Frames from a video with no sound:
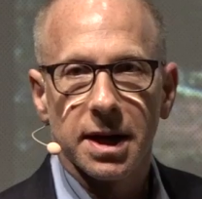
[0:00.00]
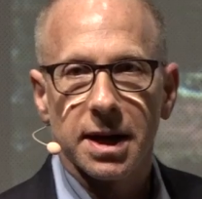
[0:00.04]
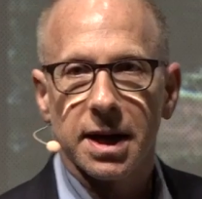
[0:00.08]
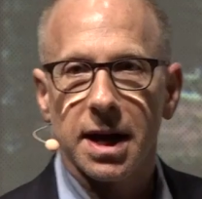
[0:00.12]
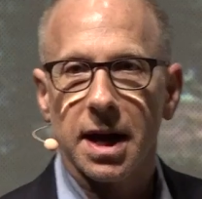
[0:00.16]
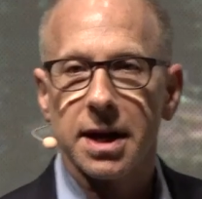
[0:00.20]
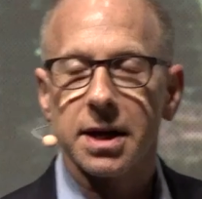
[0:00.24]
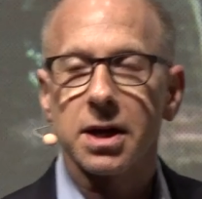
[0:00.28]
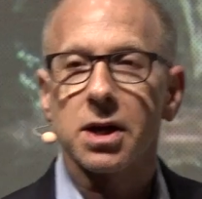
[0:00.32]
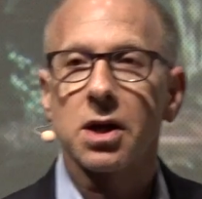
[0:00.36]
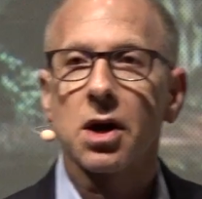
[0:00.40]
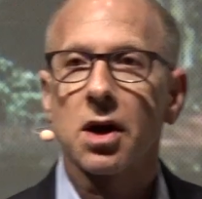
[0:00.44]

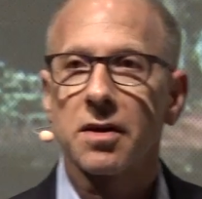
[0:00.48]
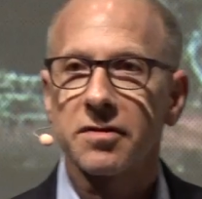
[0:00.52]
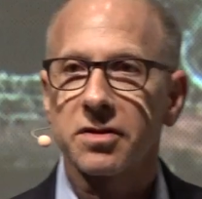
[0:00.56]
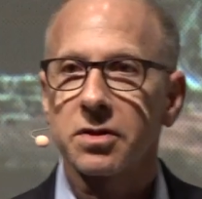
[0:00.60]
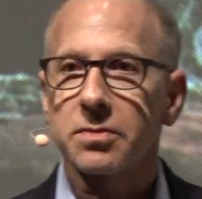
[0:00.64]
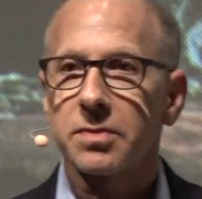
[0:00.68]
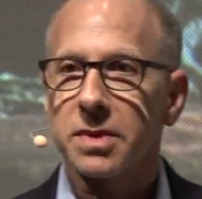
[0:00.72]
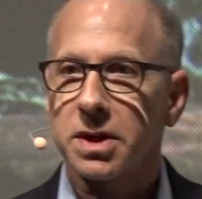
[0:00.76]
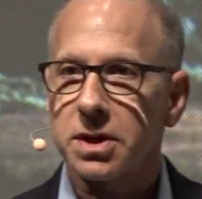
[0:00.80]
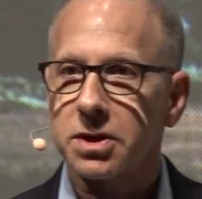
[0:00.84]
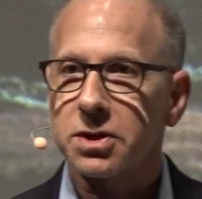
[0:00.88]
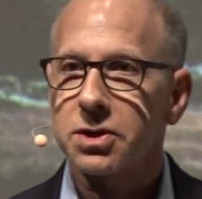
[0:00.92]
getting
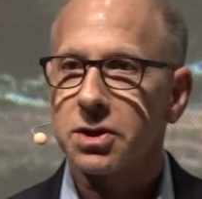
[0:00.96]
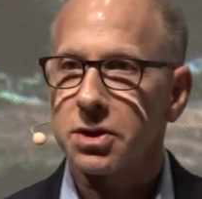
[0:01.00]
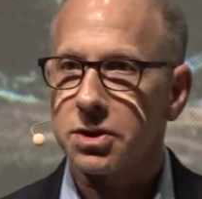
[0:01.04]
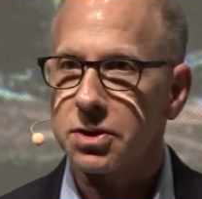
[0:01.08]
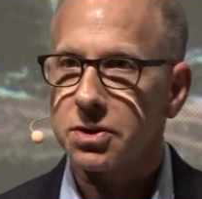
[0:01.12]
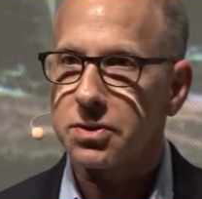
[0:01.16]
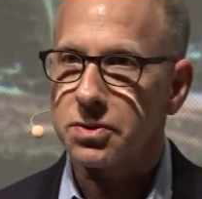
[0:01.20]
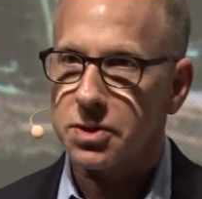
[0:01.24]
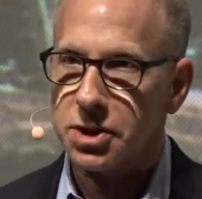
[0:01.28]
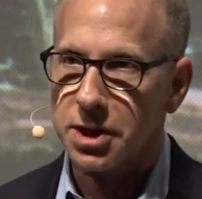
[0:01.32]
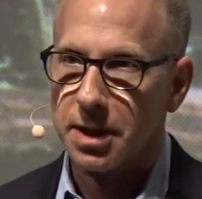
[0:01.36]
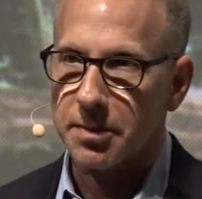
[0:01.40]
government to
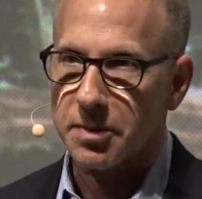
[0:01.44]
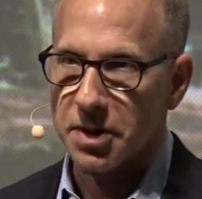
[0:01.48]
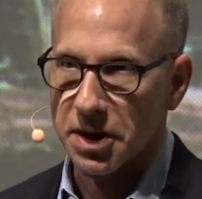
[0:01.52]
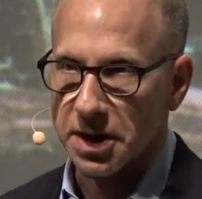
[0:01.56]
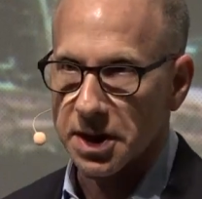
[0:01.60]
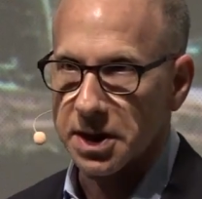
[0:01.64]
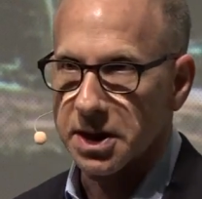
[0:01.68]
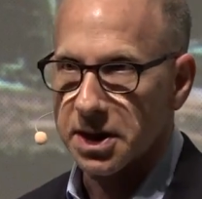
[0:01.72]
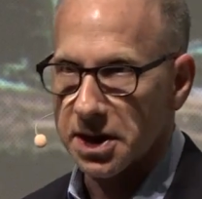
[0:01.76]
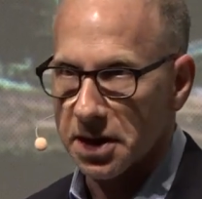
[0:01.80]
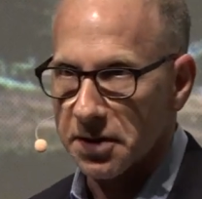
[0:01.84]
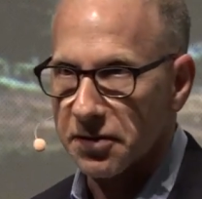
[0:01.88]
do
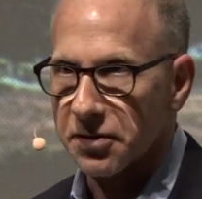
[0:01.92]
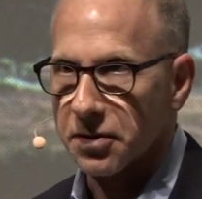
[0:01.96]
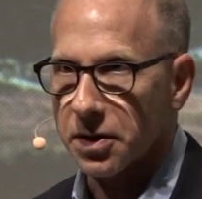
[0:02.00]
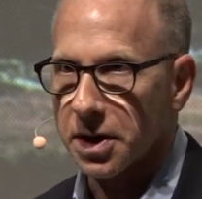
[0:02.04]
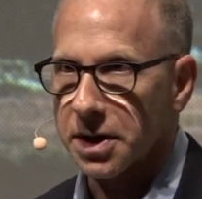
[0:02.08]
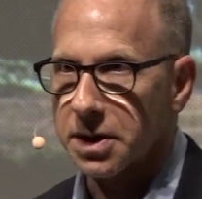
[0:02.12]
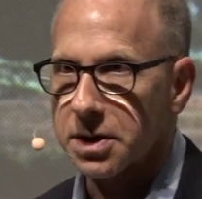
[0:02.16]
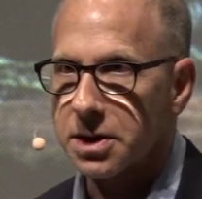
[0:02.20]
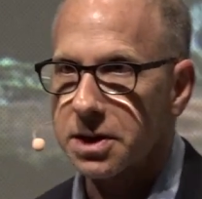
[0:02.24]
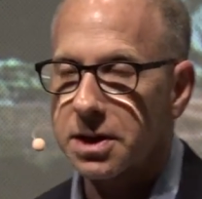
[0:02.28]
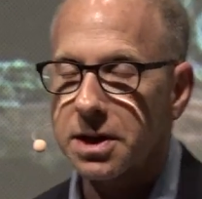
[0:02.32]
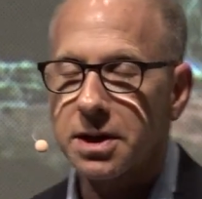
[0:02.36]
something
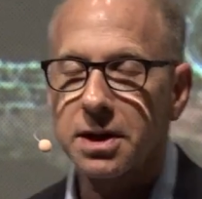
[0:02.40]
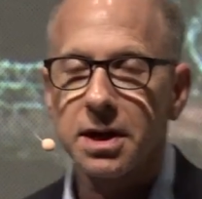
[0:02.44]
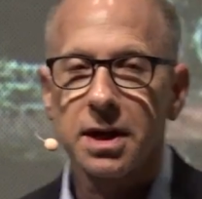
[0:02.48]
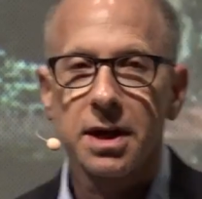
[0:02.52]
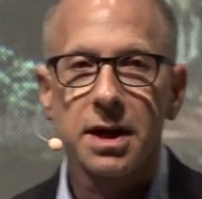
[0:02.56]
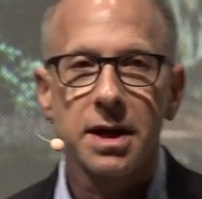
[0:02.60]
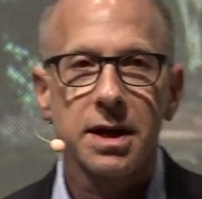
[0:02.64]
different,